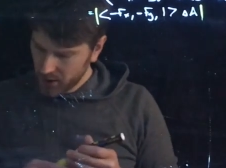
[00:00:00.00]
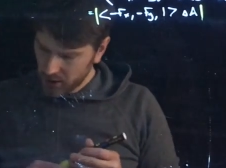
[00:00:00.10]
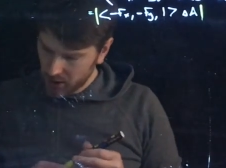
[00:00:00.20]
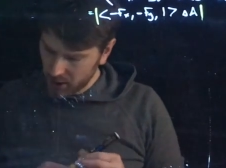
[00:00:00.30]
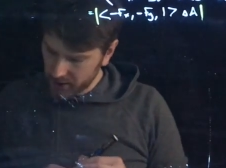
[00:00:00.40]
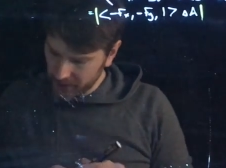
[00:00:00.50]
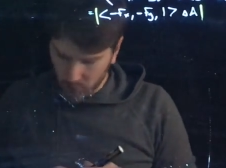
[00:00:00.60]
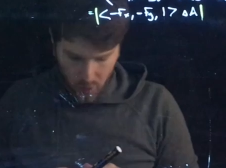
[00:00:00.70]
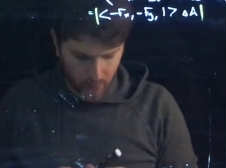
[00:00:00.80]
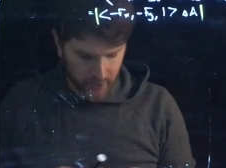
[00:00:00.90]
that
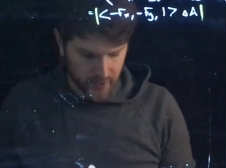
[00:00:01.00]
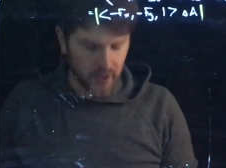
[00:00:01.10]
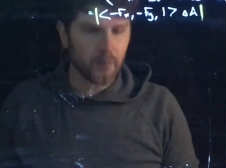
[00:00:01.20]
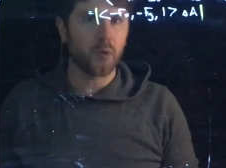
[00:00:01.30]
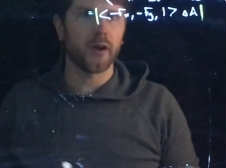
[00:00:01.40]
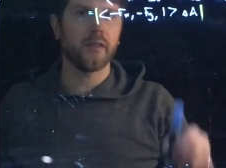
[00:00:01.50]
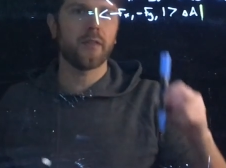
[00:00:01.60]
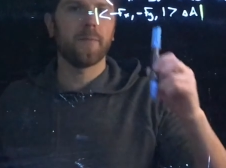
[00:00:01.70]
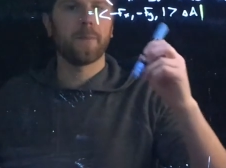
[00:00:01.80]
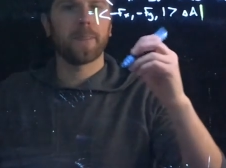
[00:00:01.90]
what we end up with
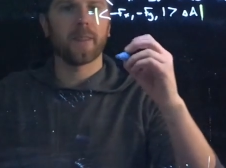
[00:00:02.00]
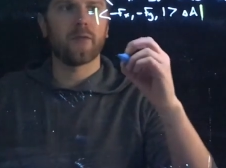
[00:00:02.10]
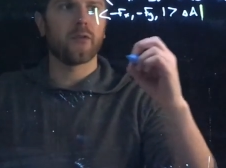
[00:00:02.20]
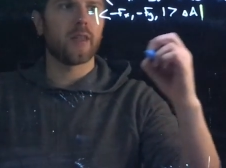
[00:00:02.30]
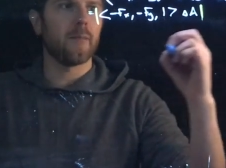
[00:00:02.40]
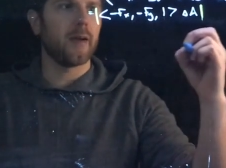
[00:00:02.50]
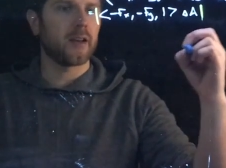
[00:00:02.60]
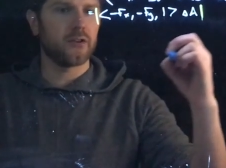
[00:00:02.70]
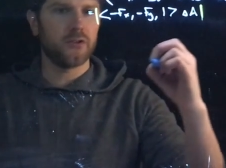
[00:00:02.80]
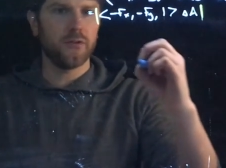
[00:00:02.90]
for that
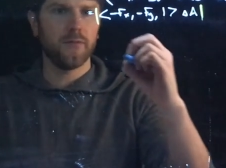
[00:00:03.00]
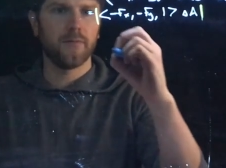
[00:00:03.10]
magnitude,